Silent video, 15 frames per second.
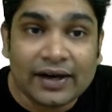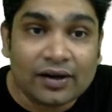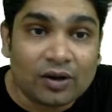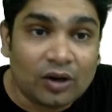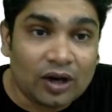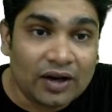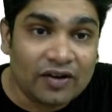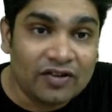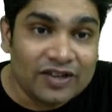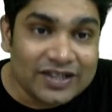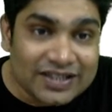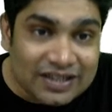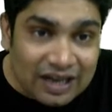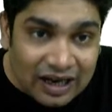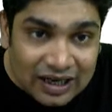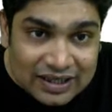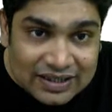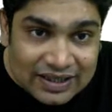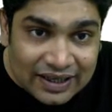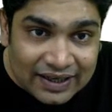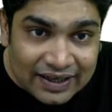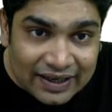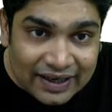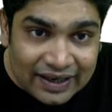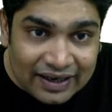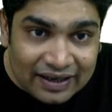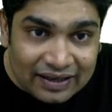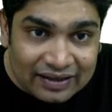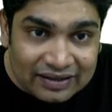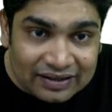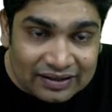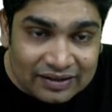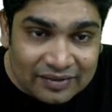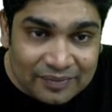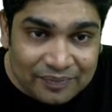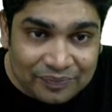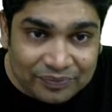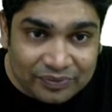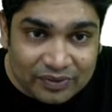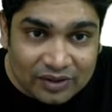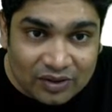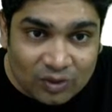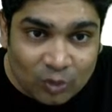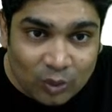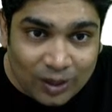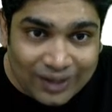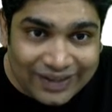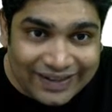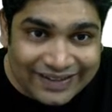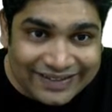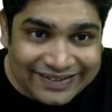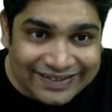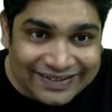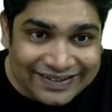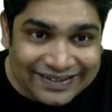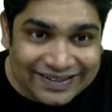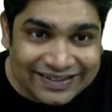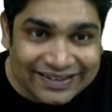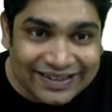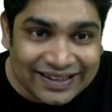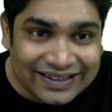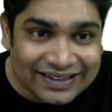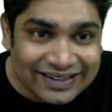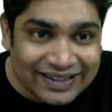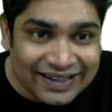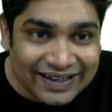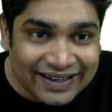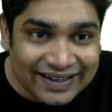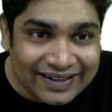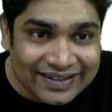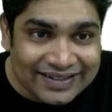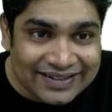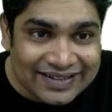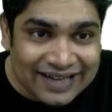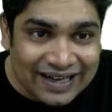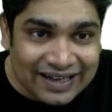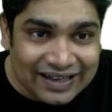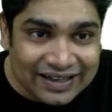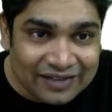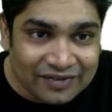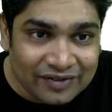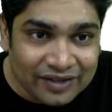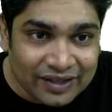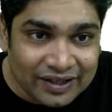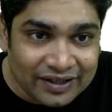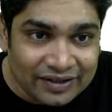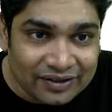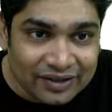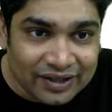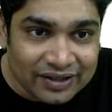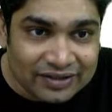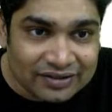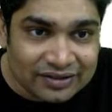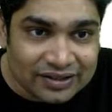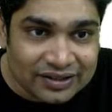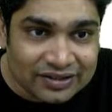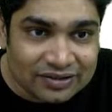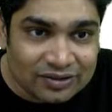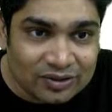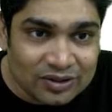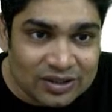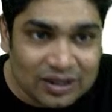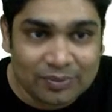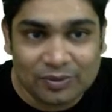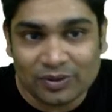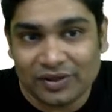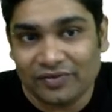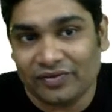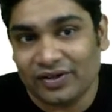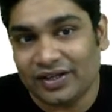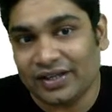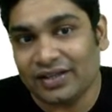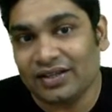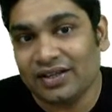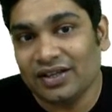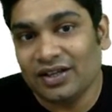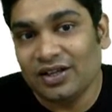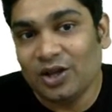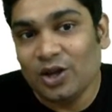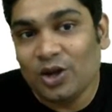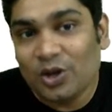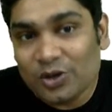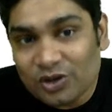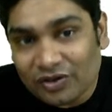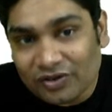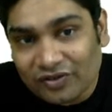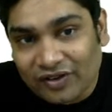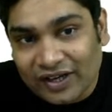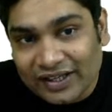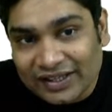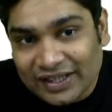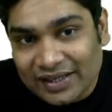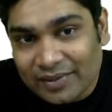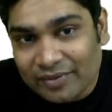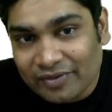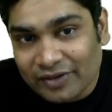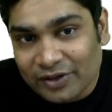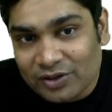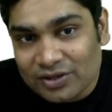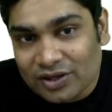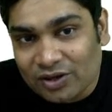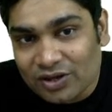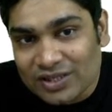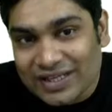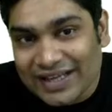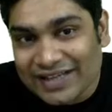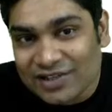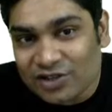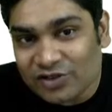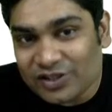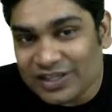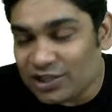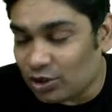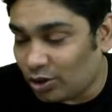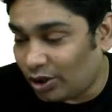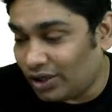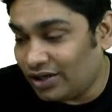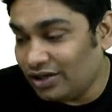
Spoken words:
rod which starts at end 1 is here, the other end is at infinity. Okay, so this goes up to infinity. You have to find the EMF induced across the ends of this rod.